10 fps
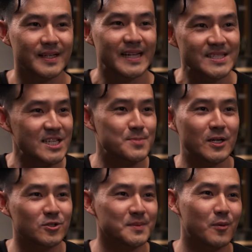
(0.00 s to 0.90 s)
and that's that
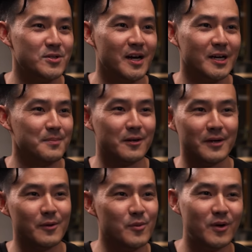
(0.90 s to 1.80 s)
spectrum yeah. that we're talking about,
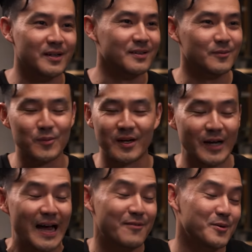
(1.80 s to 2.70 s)
right? We want yeah. to, we want to
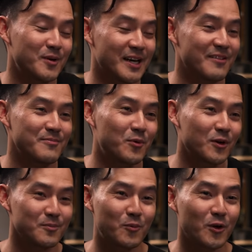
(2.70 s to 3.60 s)
have we want to have more
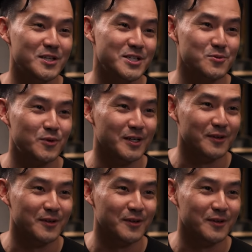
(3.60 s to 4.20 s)
more than just one,